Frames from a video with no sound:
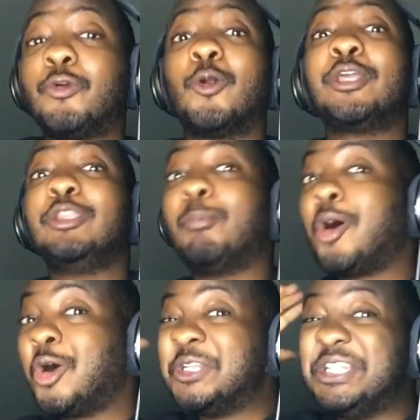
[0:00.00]
throwing the
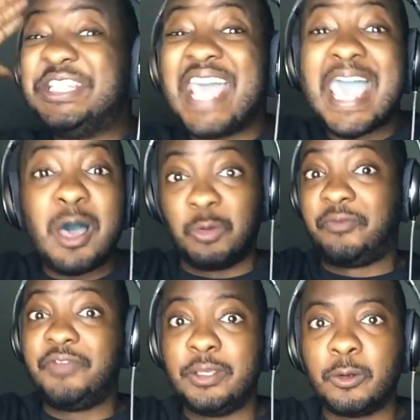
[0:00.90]
ball
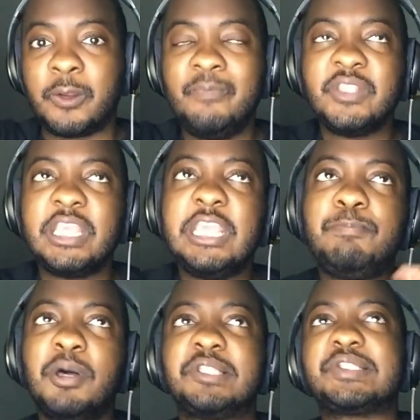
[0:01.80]
downfield, he
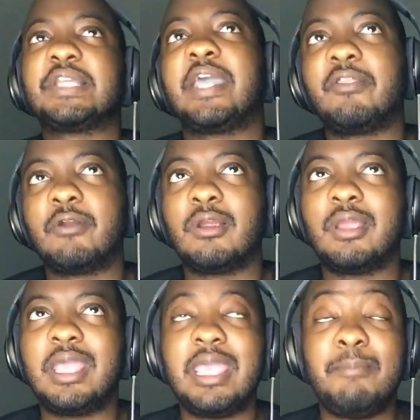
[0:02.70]
puts
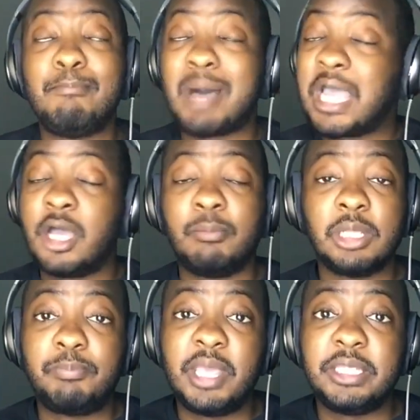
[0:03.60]
together, in my
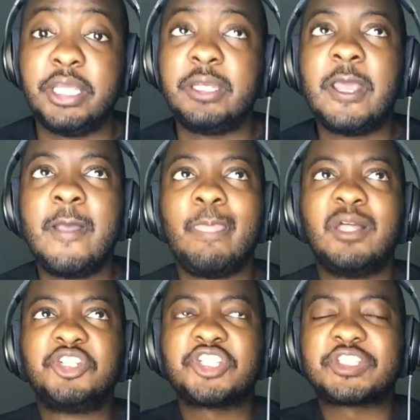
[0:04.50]
humble opinion,
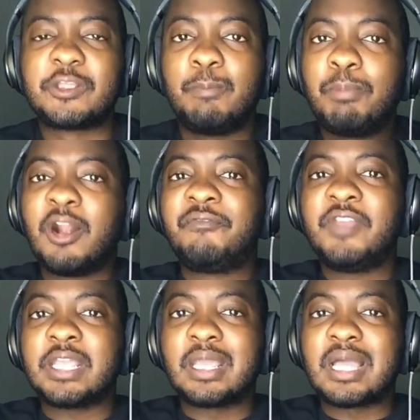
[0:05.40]
just the
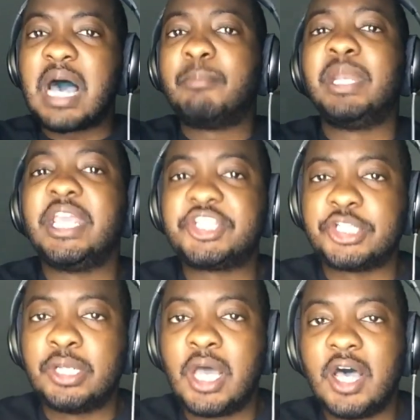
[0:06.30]
perfect
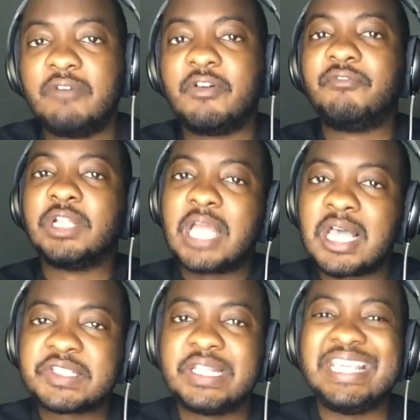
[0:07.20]
combination of
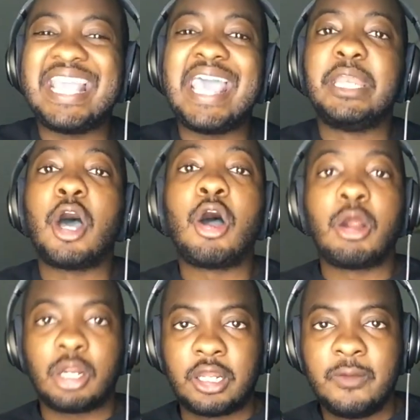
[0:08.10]
velocity and
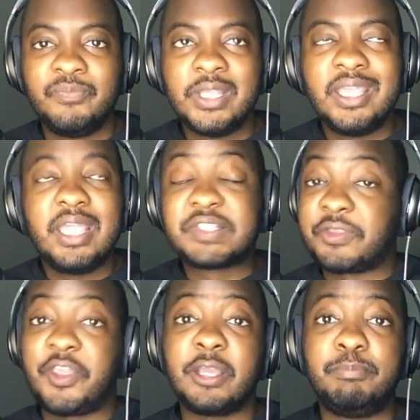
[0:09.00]
arc. It's
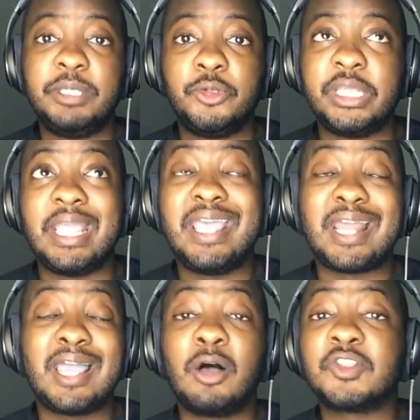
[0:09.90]
a thing of beauty.
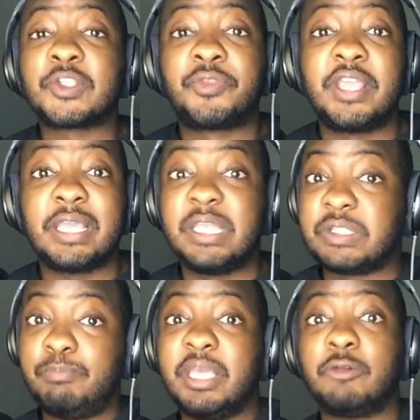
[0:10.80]
And I also think
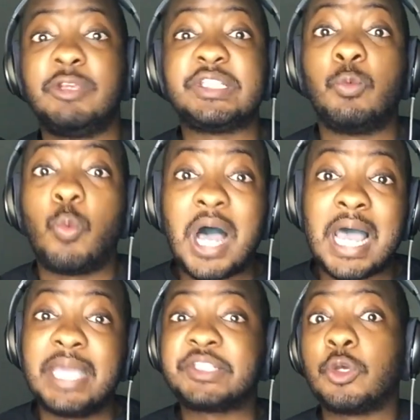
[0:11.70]
it's a big reason
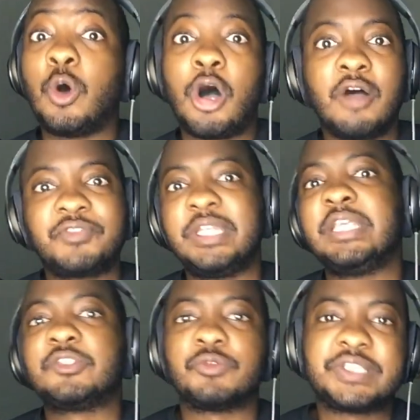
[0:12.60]
why so often
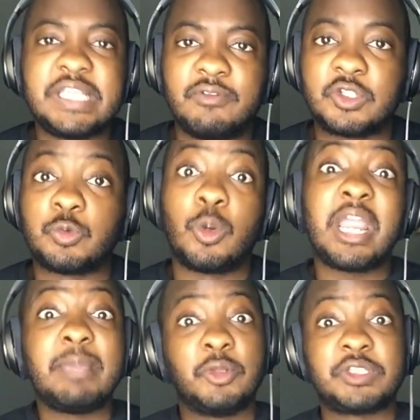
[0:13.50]
his receivers
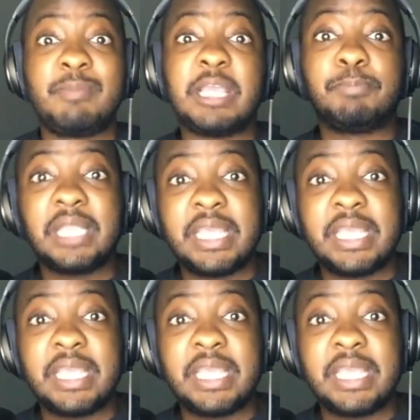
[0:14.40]
were able to make